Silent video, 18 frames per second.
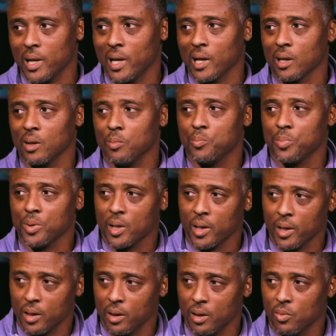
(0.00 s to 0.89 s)
that I can
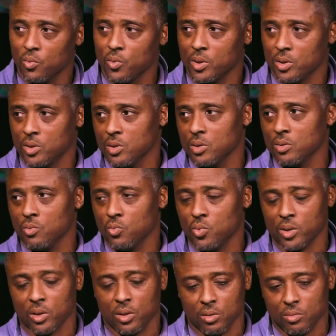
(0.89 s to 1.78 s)
play
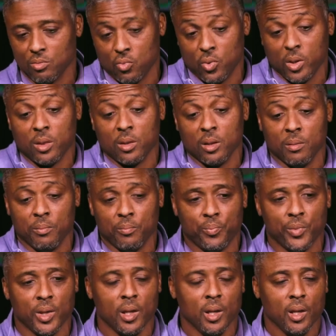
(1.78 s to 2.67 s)
with them.
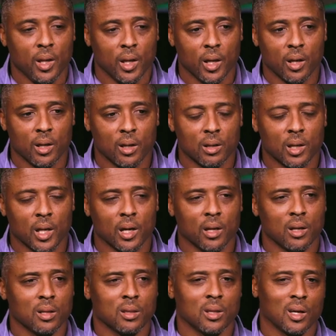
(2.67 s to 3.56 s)
And
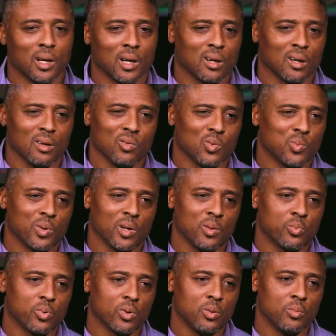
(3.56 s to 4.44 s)
I didn't think I could ever
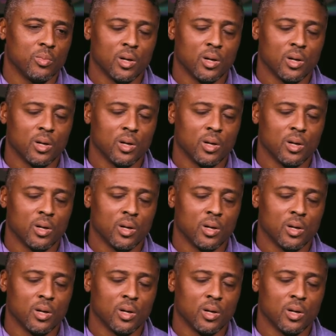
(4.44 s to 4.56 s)
play pro